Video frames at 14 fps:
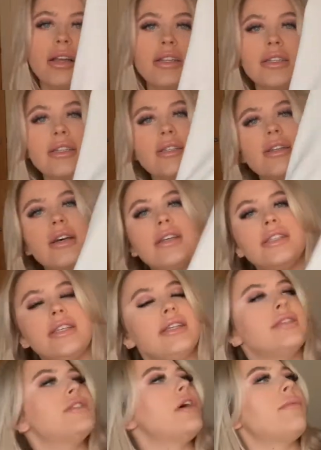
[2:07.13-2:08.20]

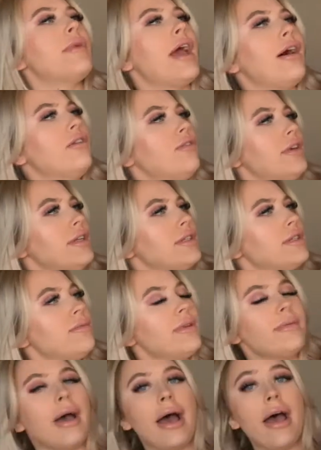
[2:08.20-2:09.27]
see so many outfits
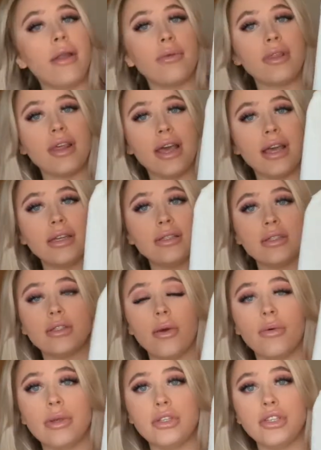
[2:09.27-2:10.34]
to be paired with this,
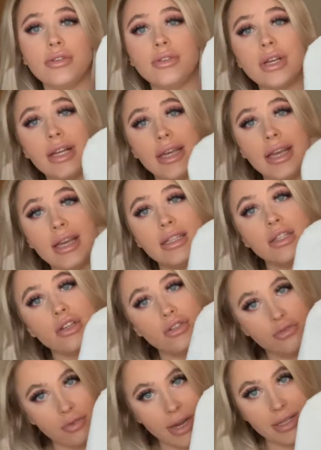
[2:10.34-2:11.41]
so she really is a
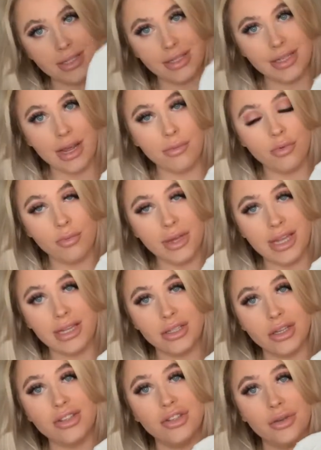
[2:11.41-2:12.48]
great staple
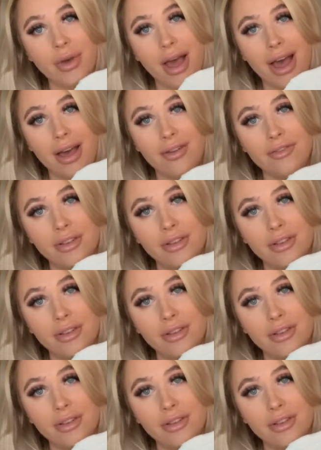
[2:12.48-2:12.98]
piece to have.